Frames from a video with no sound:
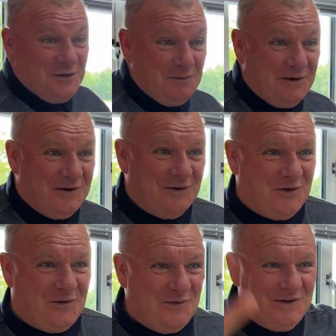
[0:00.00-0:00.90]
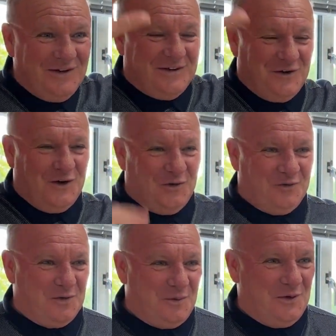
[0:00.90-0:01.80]
them. You know, they're all, they're all over
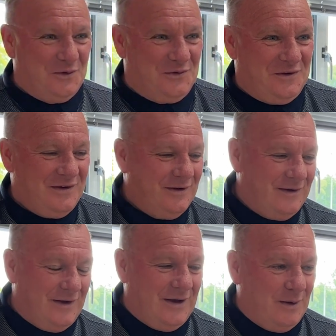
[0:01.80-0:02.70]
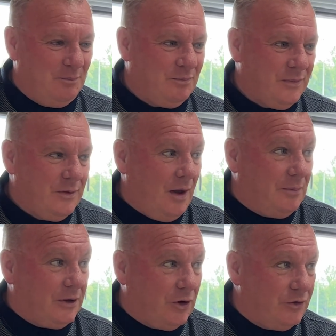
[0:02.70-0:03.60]
the world. Um, they've
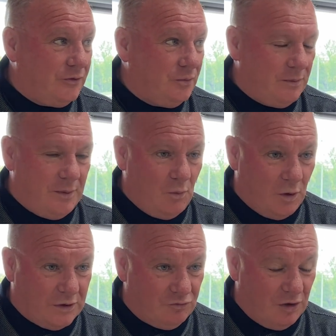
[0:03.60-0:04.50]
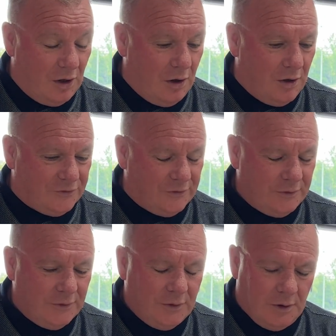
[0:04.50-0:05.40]
been good. We've been working really hard
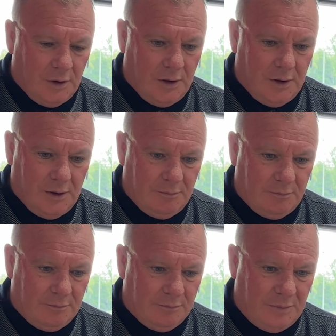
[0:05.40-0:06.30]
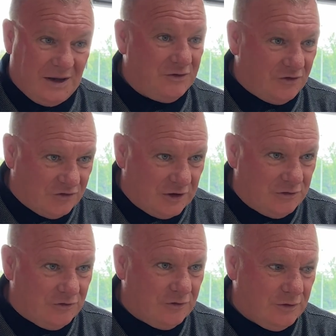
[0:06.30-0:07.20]
um, behind the
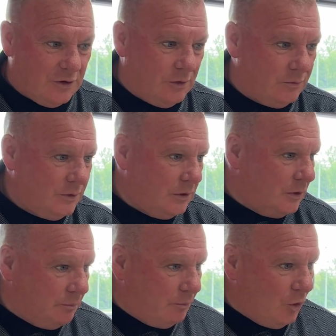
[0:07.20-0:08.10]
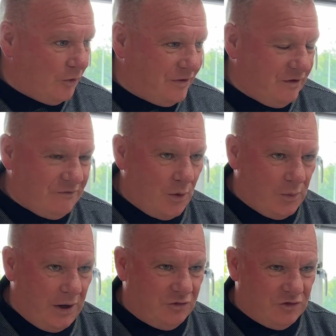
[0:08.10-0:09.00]
scenes. You know, both the
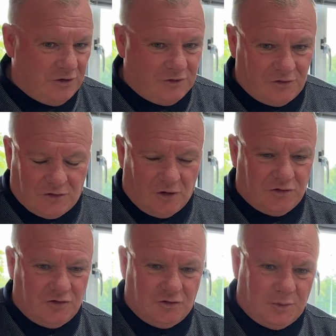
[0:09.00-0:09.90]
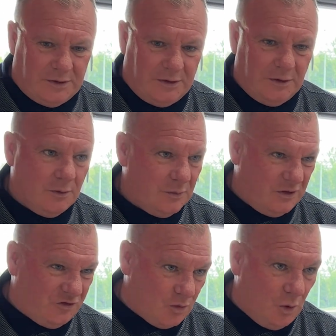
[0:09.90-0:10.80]
evaluation and discussions with the with the
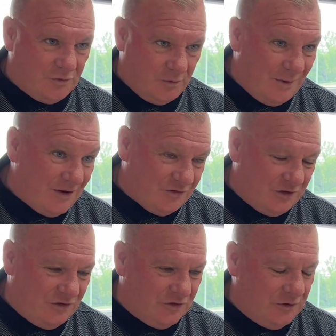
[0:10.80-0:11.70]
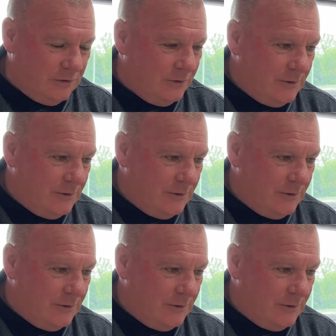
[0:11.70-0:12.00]
squad from last season,